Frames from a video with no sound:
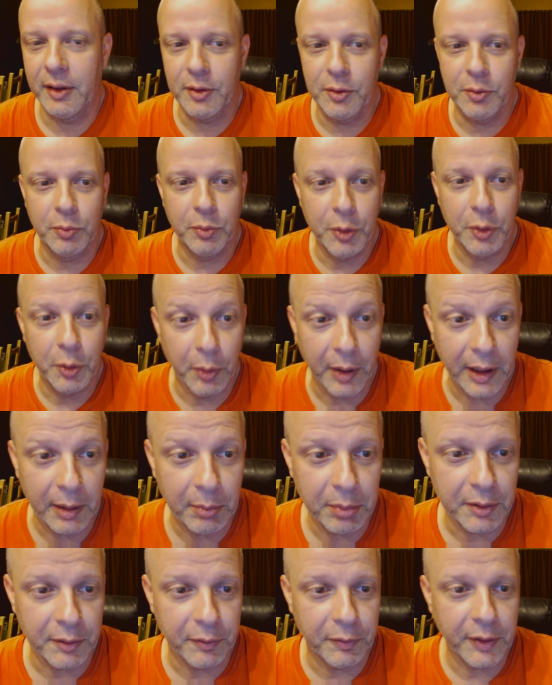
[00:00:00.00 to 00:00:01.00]
that you you were
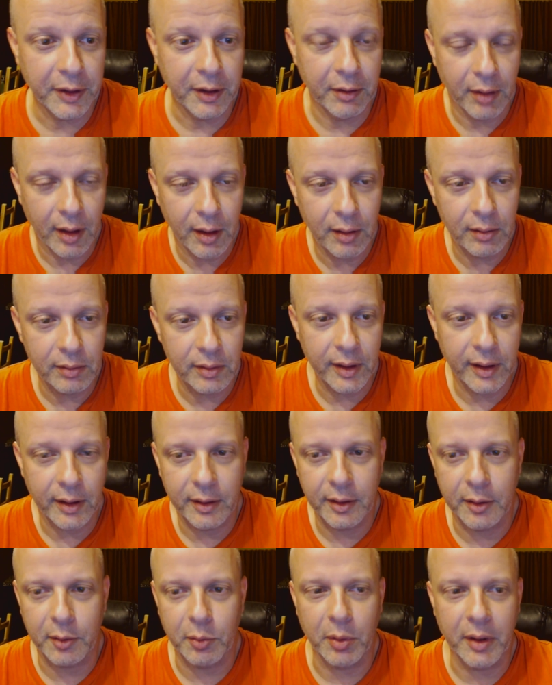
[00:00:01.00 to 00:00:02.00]
able to figure out
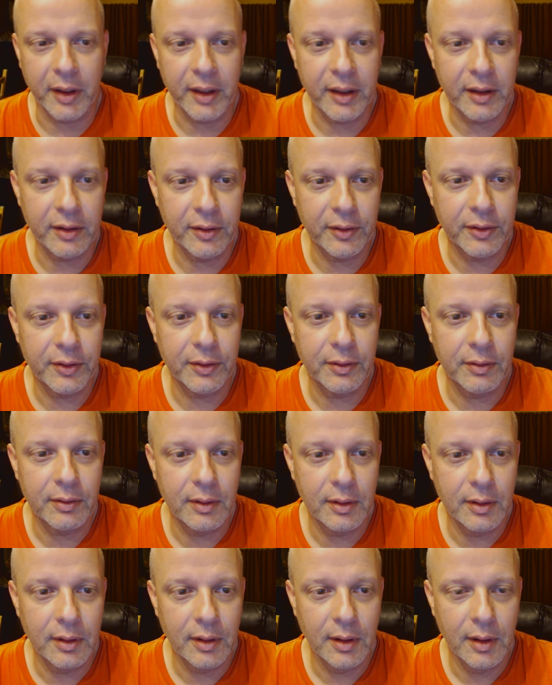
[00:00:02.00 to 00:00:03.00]
like the cranes."
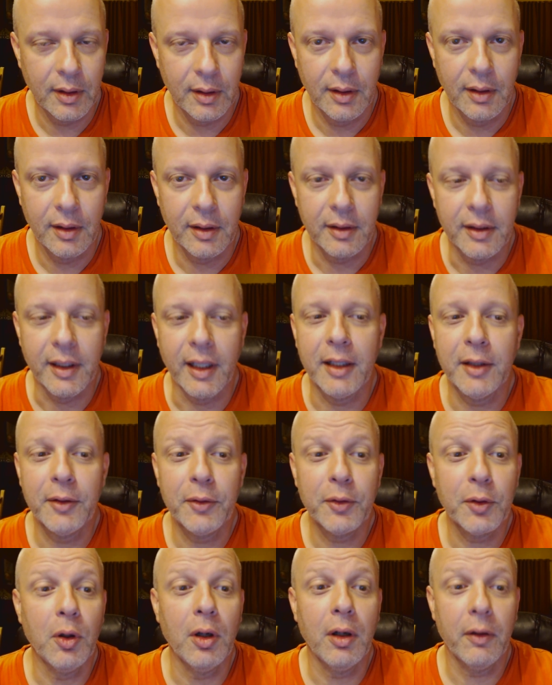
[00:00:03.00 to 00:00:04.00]
That
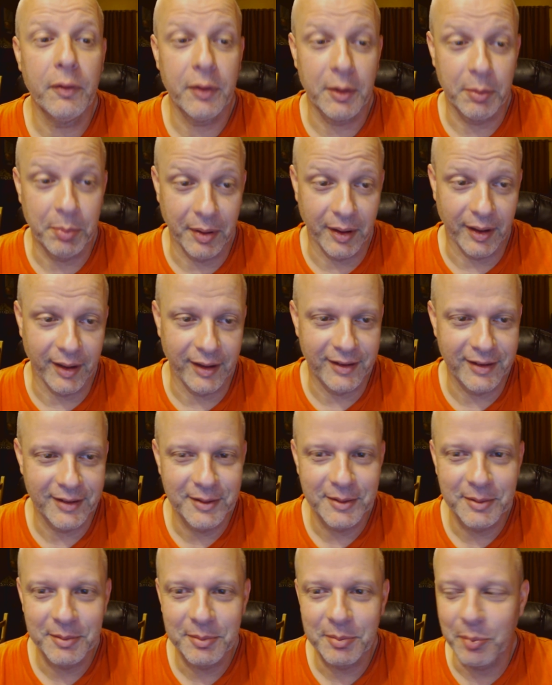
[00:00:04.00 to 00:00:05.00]
is the coffee
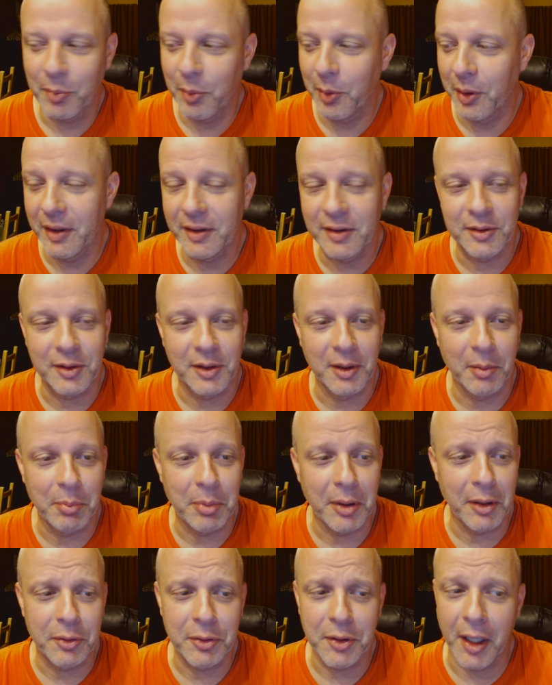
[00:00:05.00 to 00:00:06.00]
pot. Boy, this is
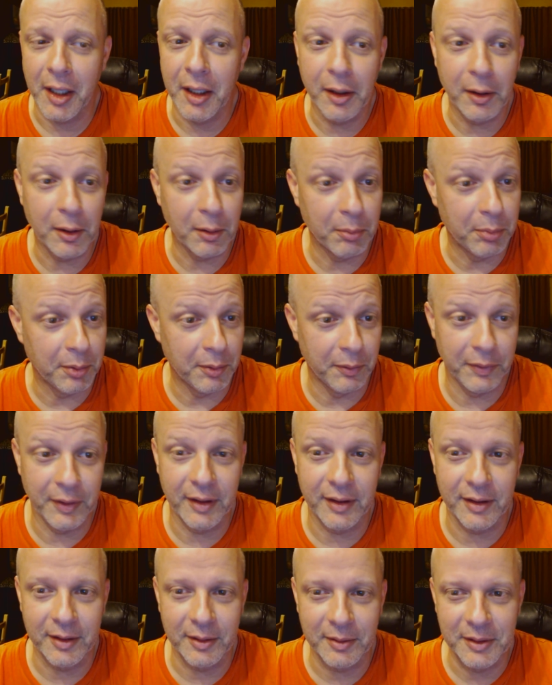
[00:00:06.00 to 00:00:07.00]
going to be a terrible
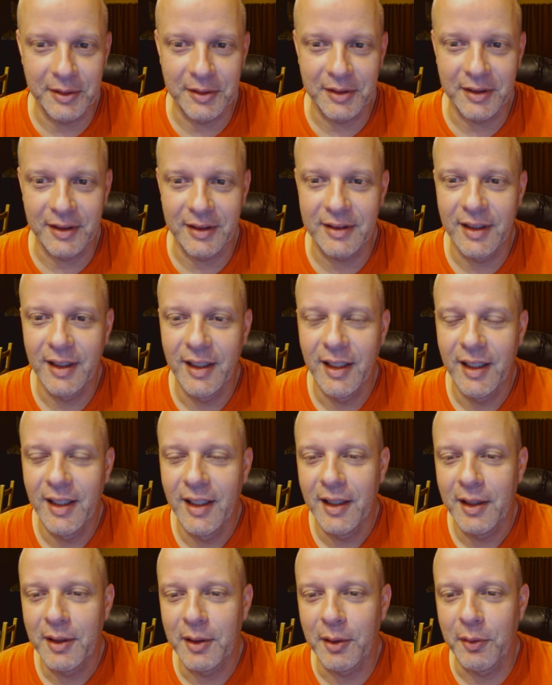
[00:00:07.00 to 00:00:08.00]
video, isn't it?
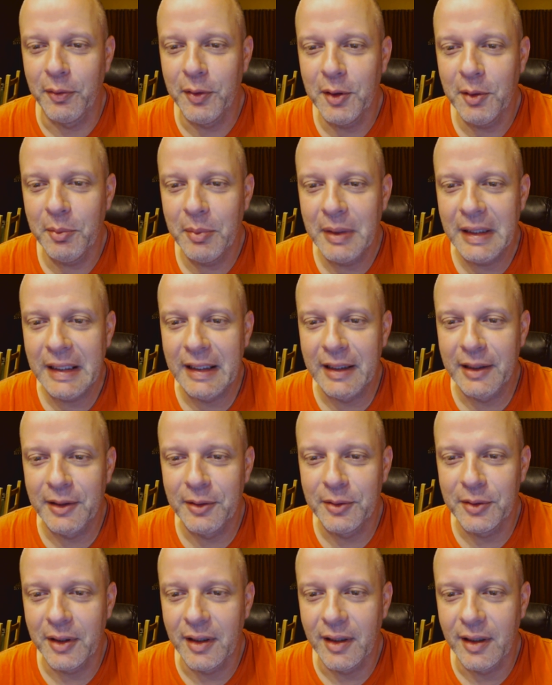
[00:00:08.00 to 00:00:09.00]
The film
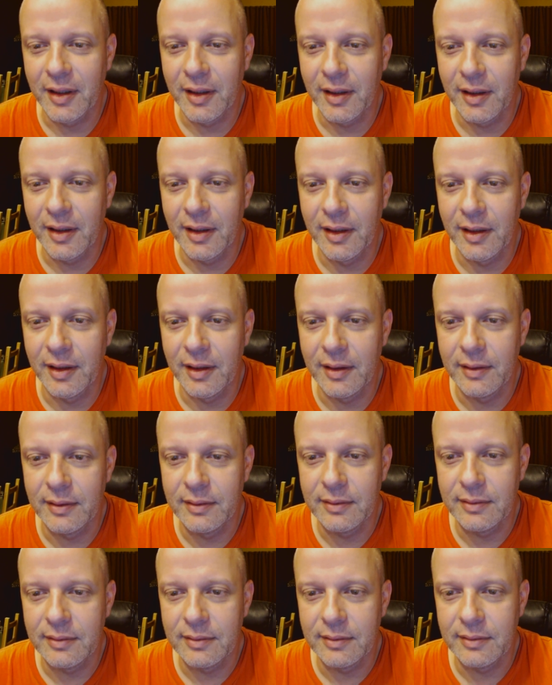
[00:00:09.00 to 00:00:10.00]
is
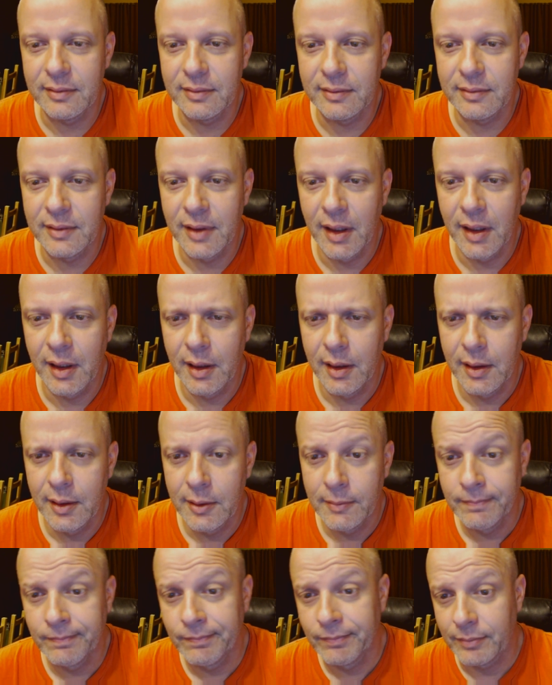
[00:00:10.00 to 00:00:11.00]
uh,
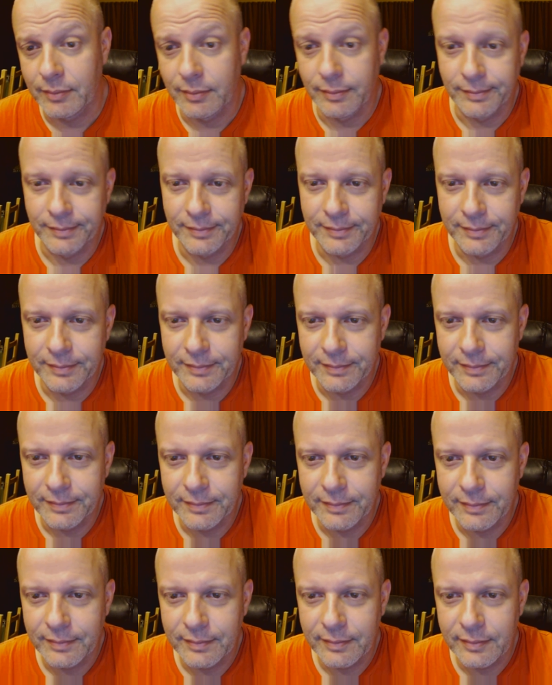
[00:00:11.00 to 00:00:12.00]

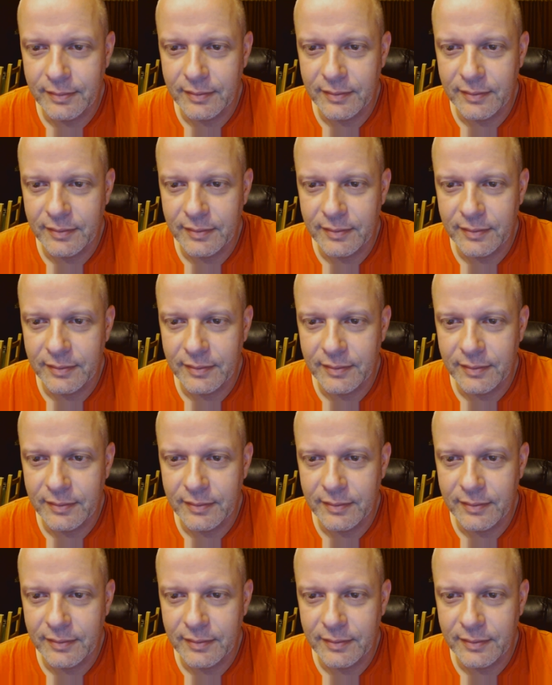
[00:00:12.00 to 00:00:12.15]
hmm,